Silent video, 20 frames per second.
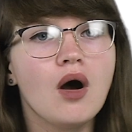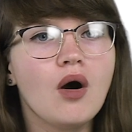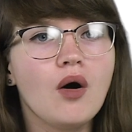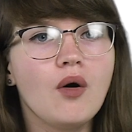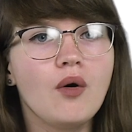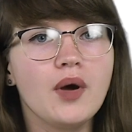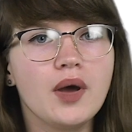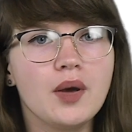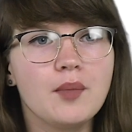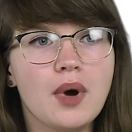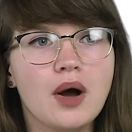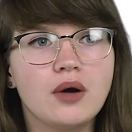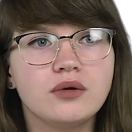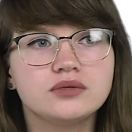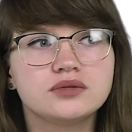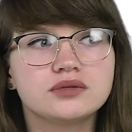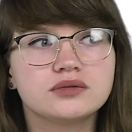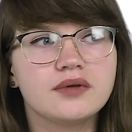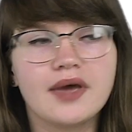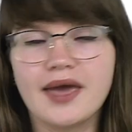or
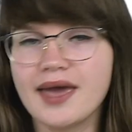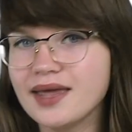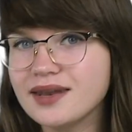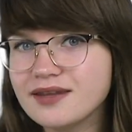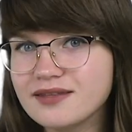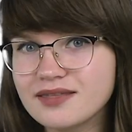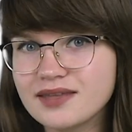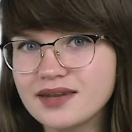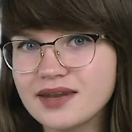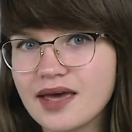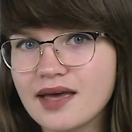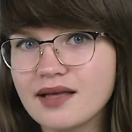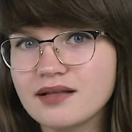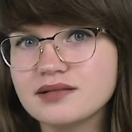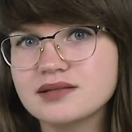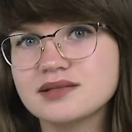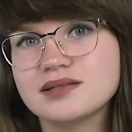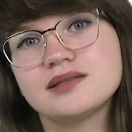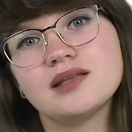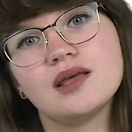about anything
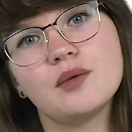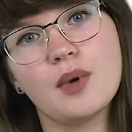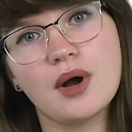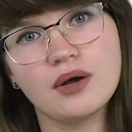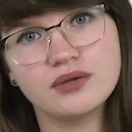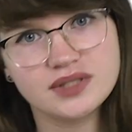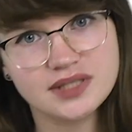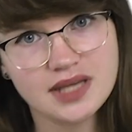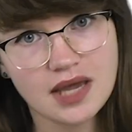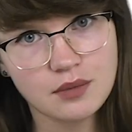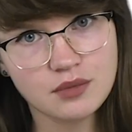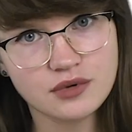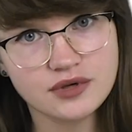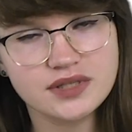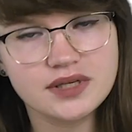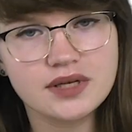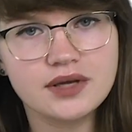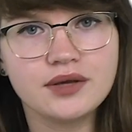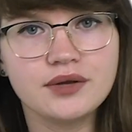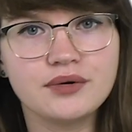else about
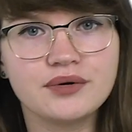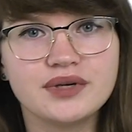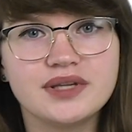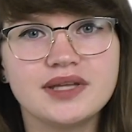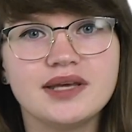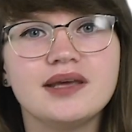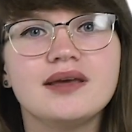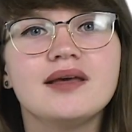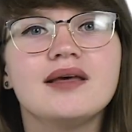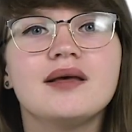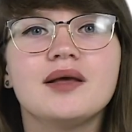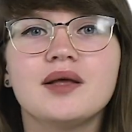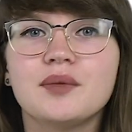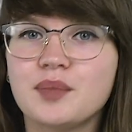cybersecurity,